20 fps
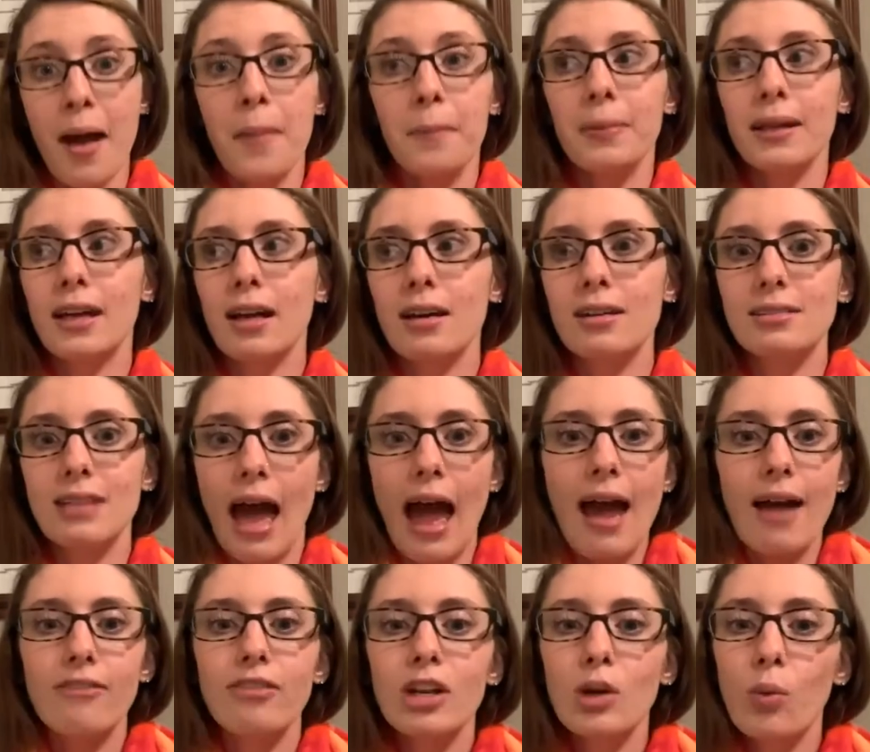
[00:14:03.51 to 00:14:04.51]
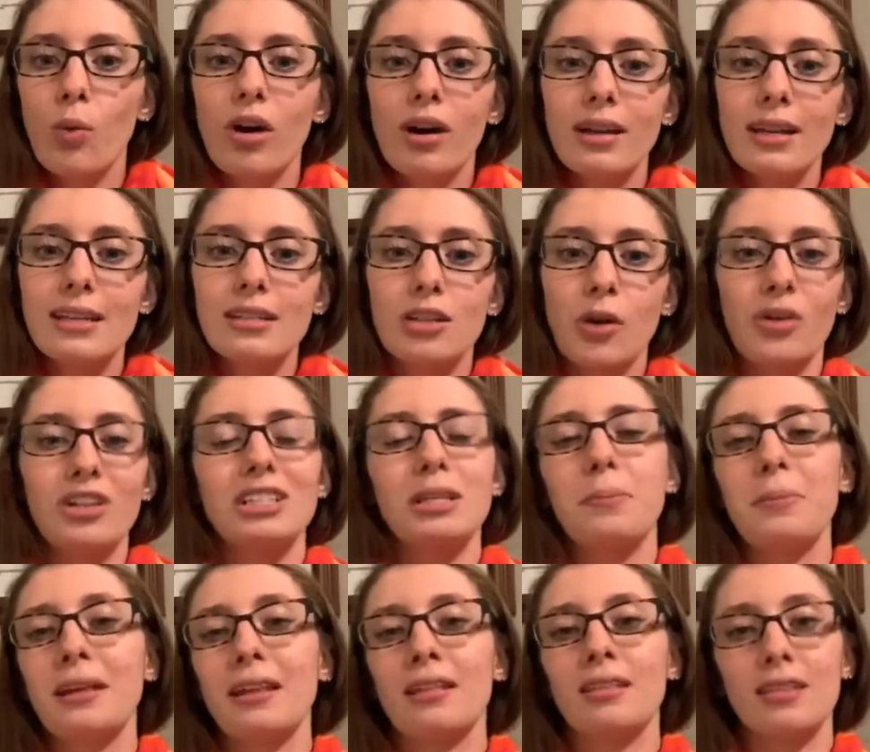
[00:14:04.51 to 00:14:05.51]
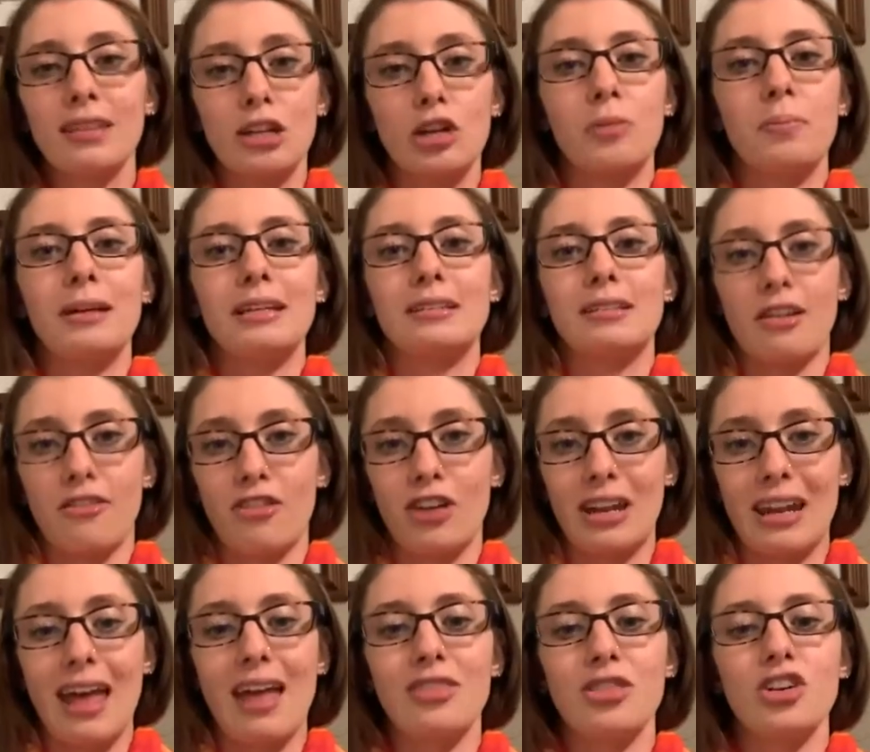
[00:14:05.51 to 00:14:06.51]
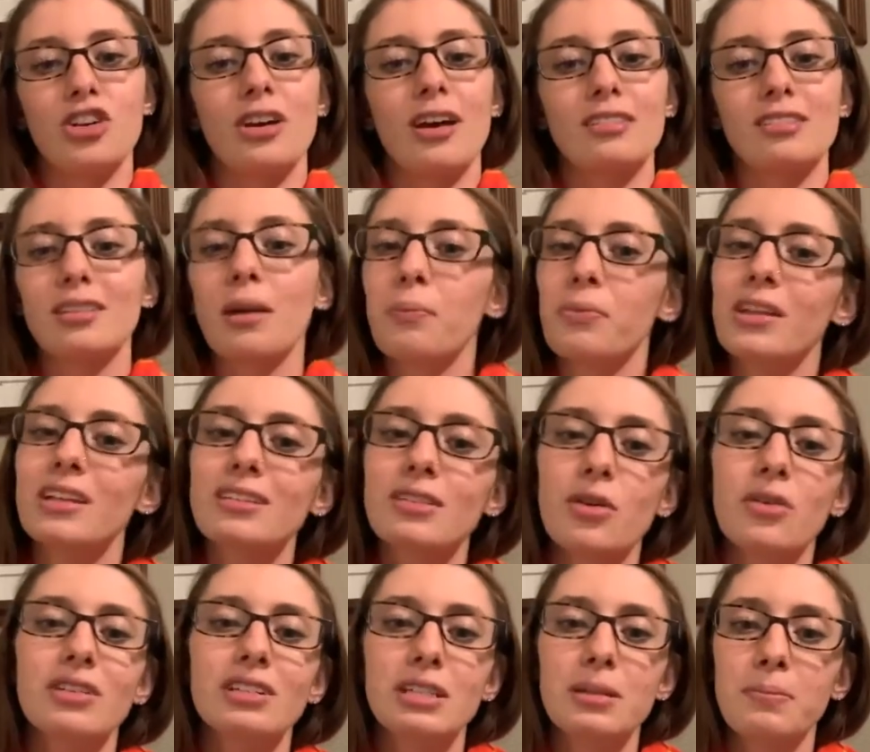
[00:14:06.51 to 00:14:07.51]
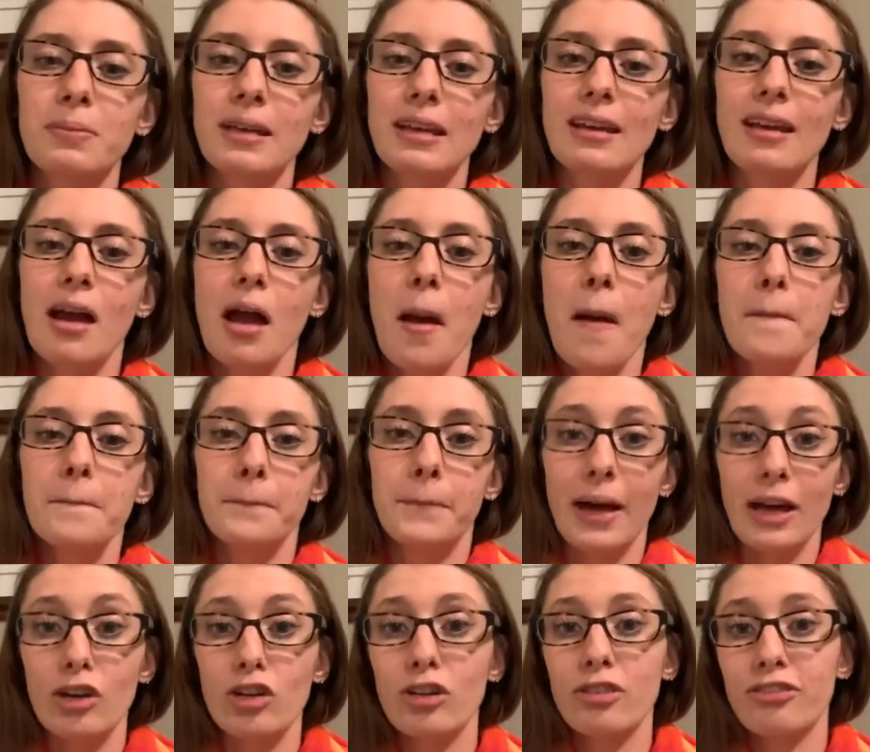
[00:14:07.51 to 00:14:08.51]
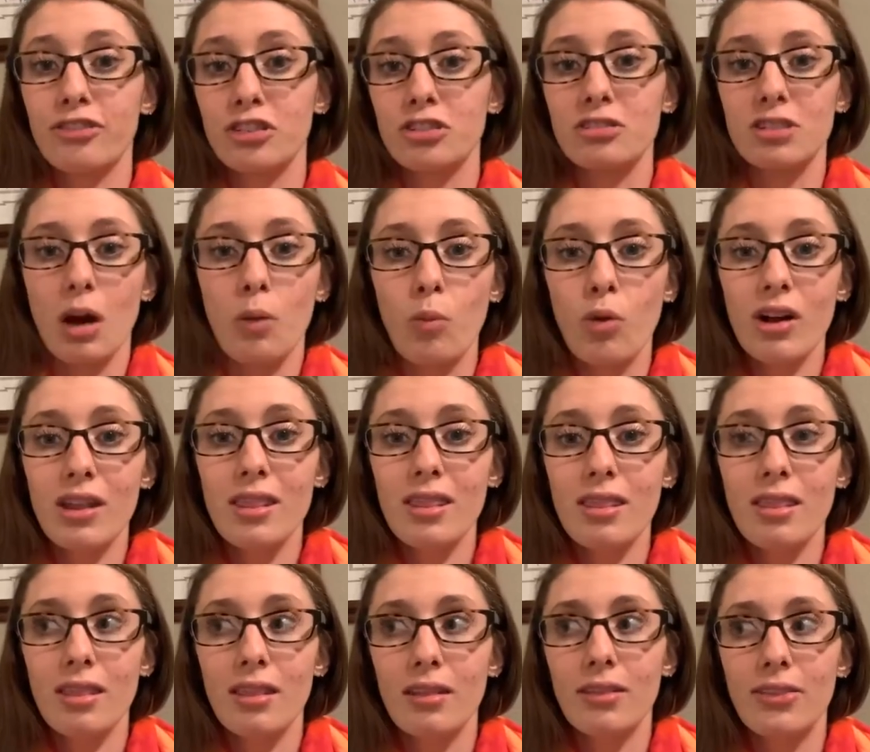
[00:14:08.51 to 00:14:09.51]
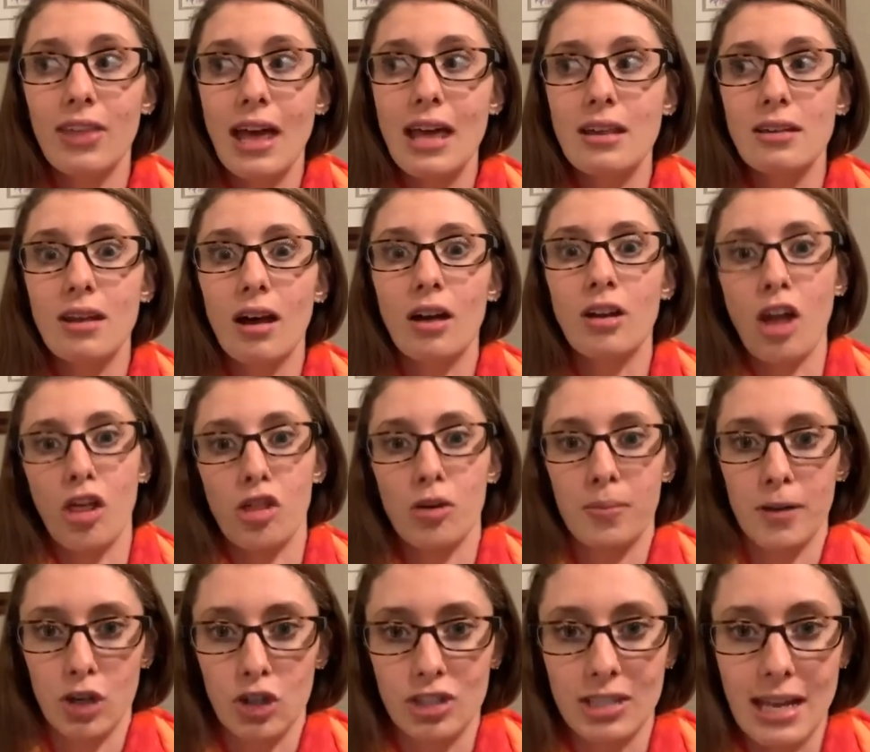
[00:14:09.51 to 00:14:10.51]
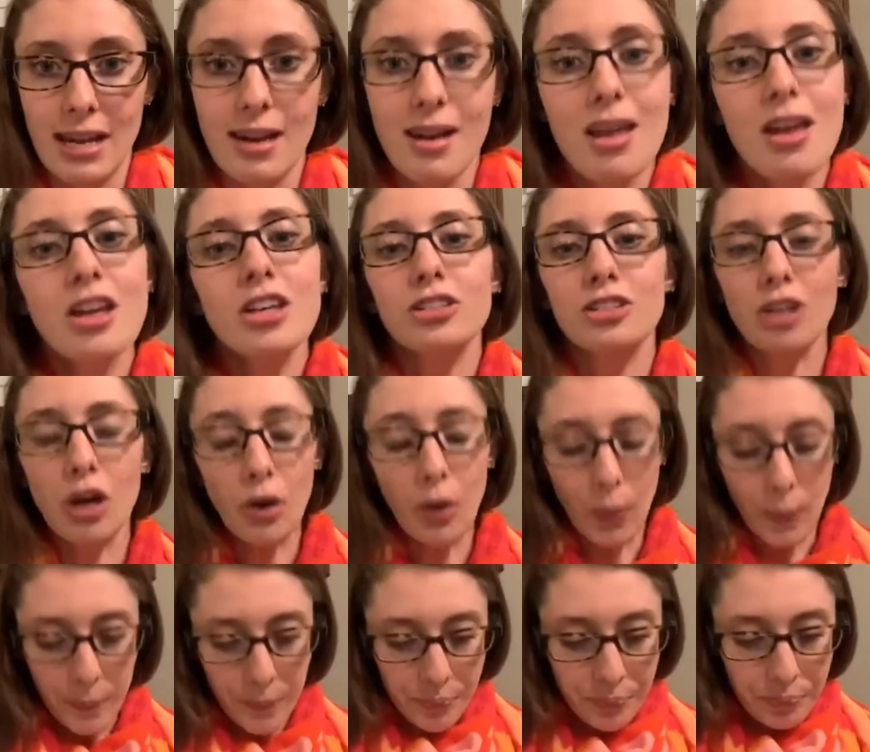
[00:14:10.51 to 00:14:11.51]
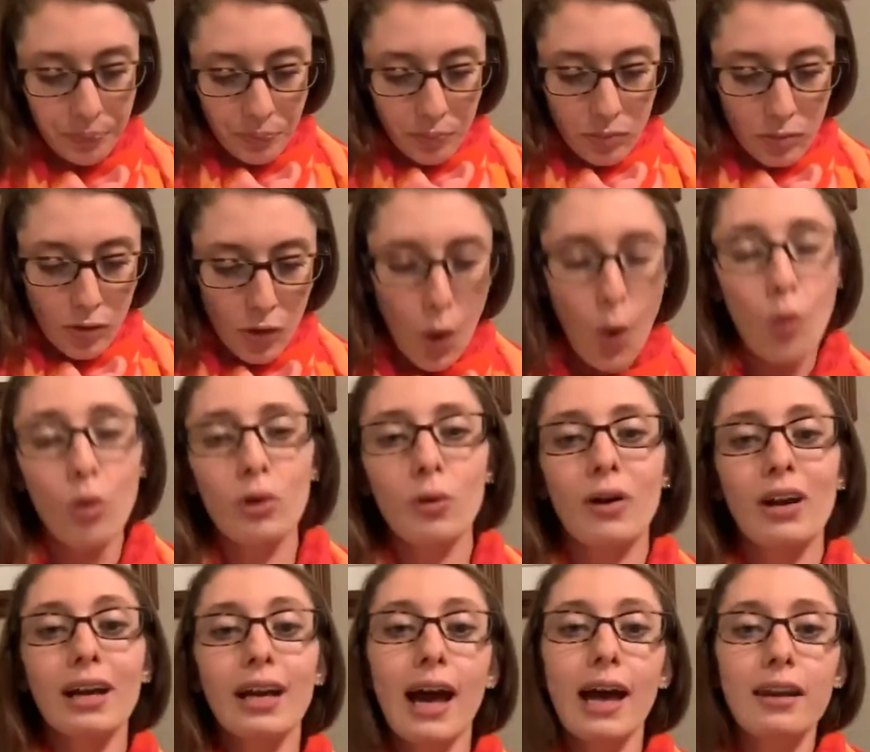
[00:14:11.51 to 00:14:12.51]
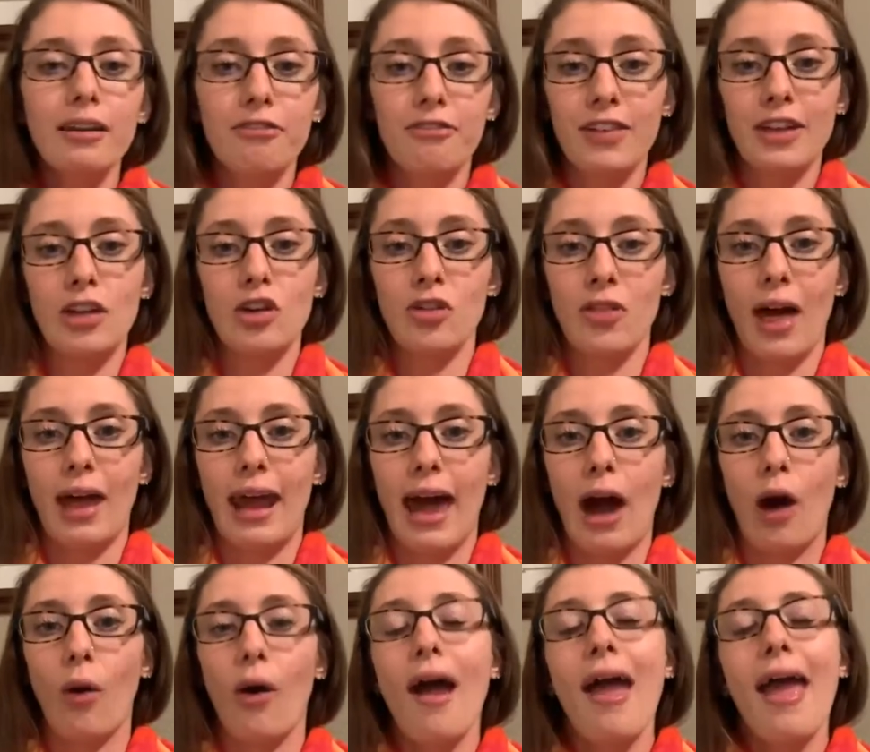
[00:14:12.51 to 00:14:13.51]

because everyone is going to be a little bit different, and something's going to be better for someone than another person. So we want to kind of figure that out.